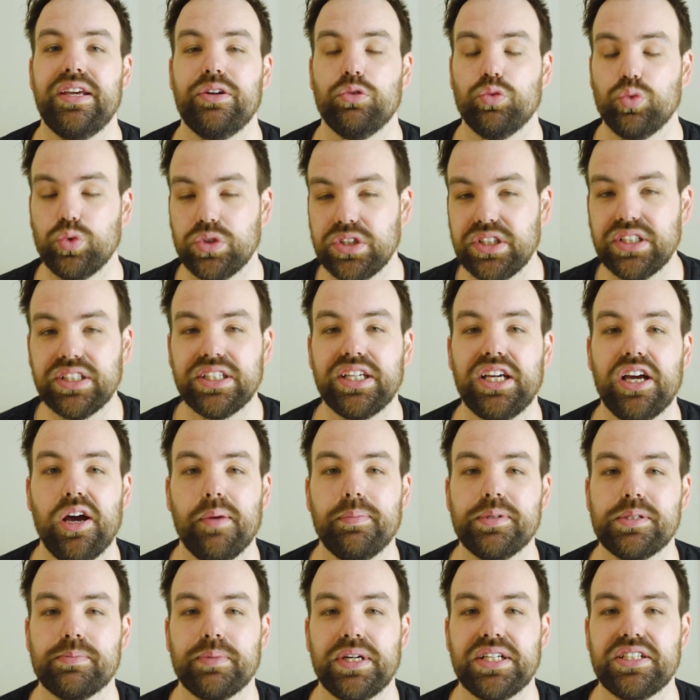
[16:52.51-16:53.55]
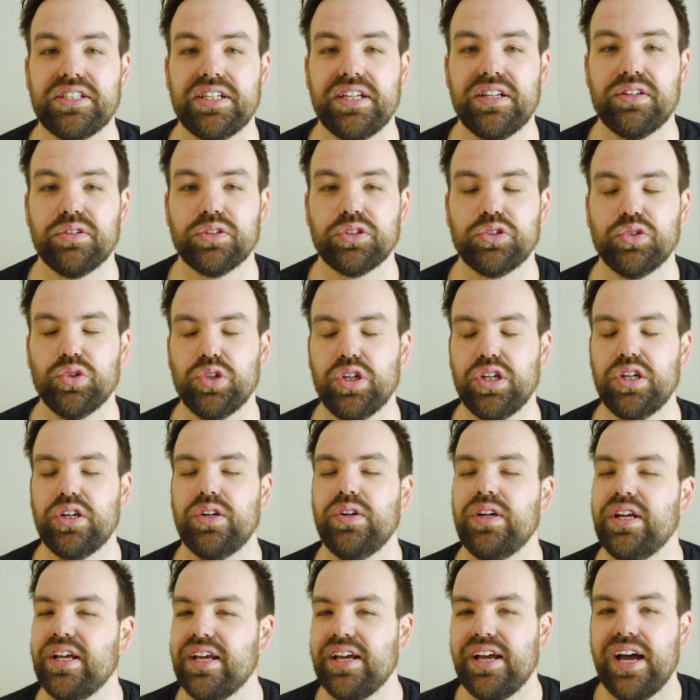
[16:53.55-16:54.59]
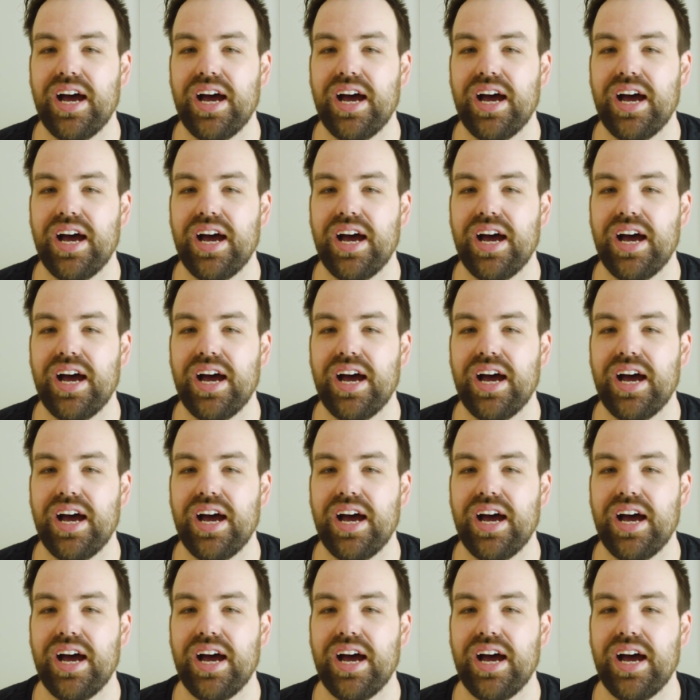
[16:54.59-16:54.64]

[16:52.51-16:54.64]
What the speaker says: really helps my channel grow.